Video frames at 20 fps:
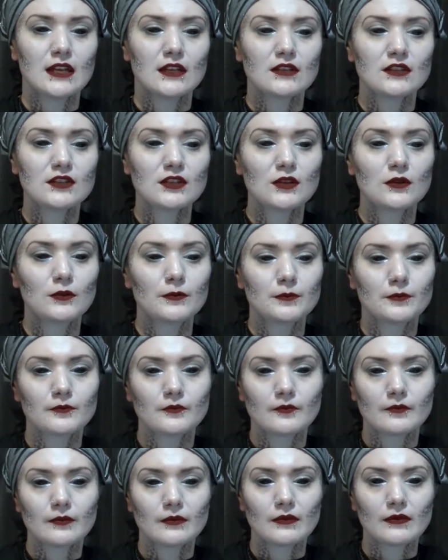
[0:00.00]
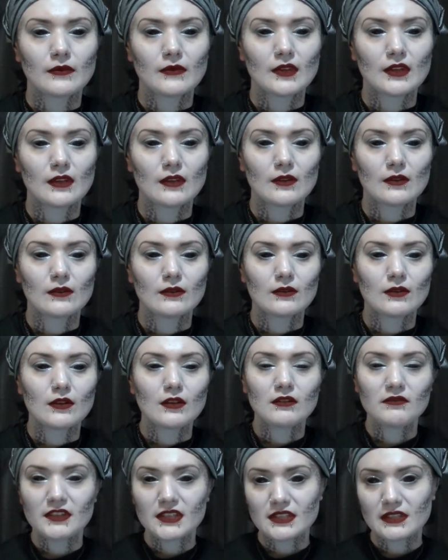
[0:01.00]
So
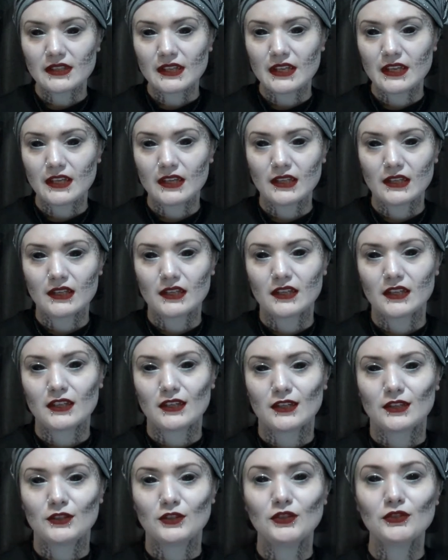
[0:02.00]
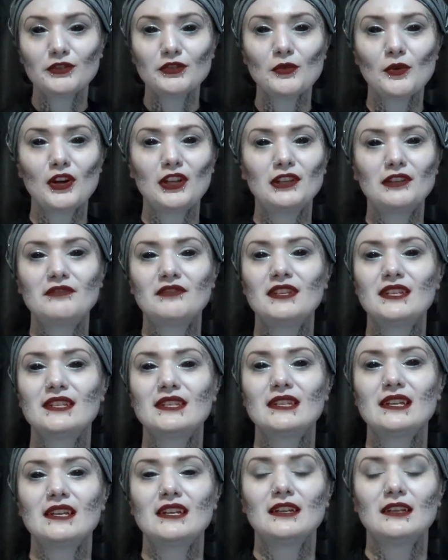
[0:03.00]
obviously, due to all of
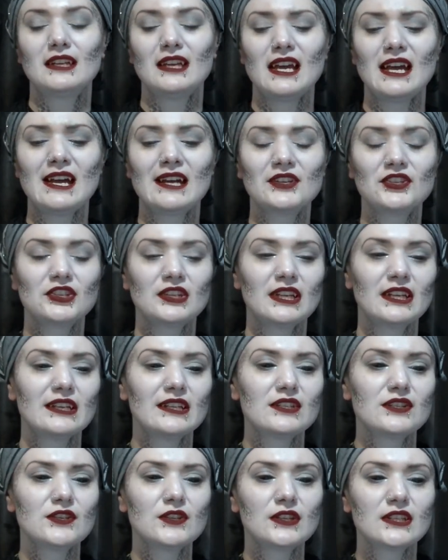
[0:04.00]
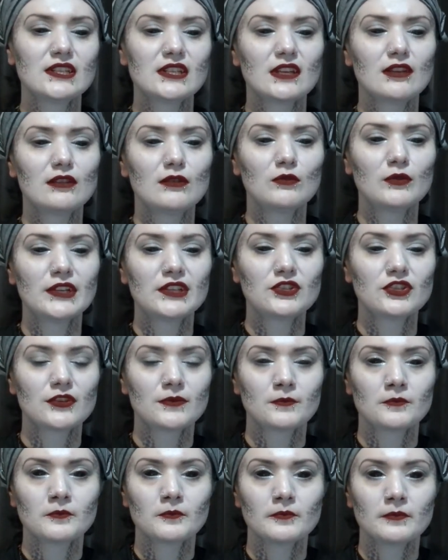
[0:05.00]
this action, I guess you could say, the witch
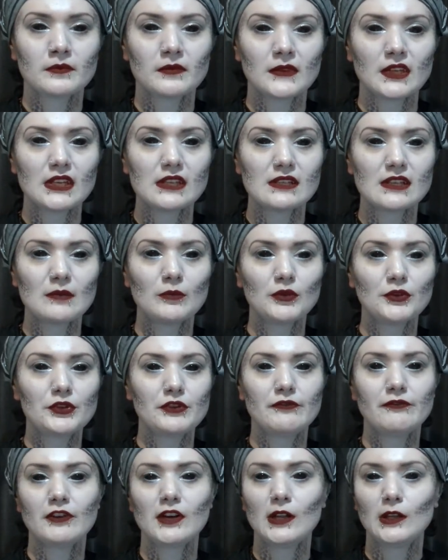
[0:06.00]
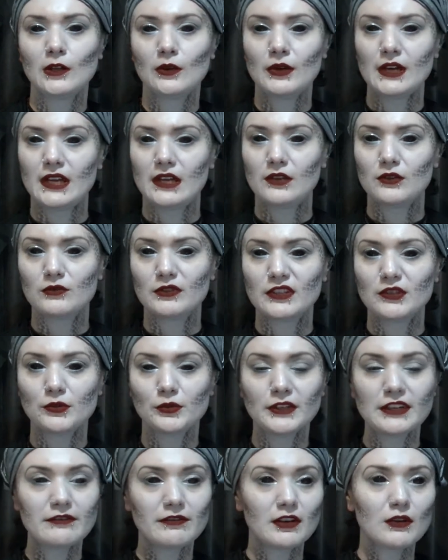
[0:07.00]
is able to follow and
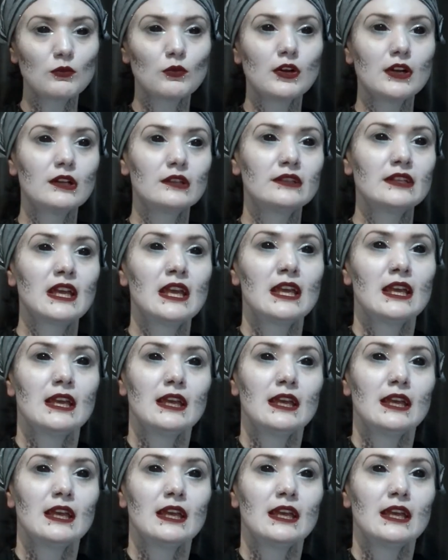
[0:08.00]
retrieve her wand.